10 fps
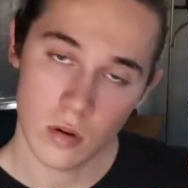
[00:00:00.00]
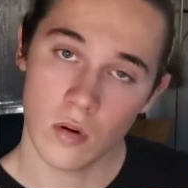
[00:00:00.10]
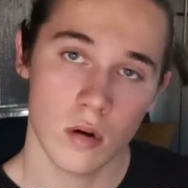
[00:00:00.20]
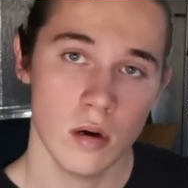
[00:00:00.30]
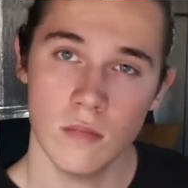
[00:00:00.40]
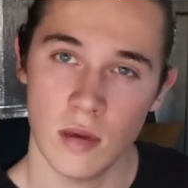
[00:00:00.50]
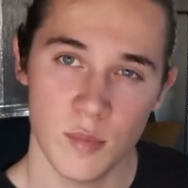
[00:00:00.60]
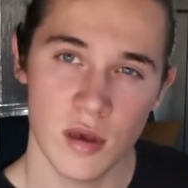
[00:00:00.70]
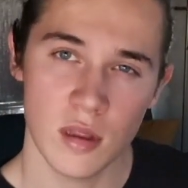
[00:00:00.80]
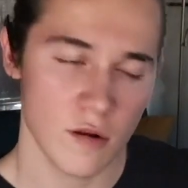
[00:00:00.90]
or
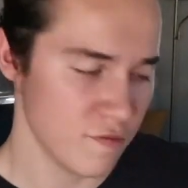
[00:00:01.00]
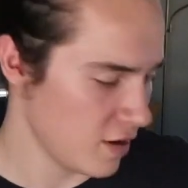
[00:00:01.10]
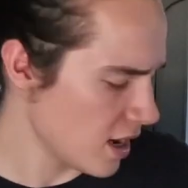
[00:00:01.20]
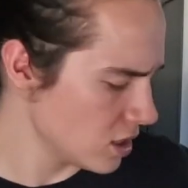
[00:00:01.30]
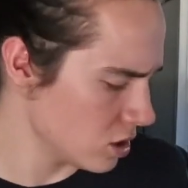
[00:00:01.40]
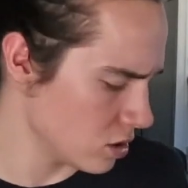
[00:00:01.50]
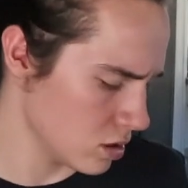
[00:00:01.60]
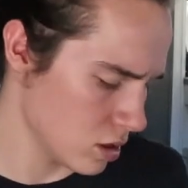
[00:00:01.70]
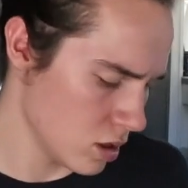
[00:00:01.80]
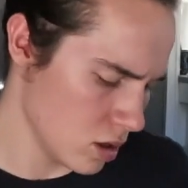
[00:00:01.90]
maybe a little
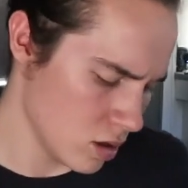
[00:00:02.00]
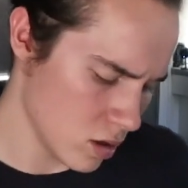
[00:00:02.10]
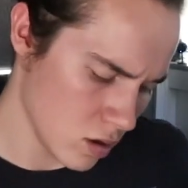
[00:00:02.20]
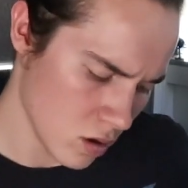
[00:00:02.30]
faster. Oh,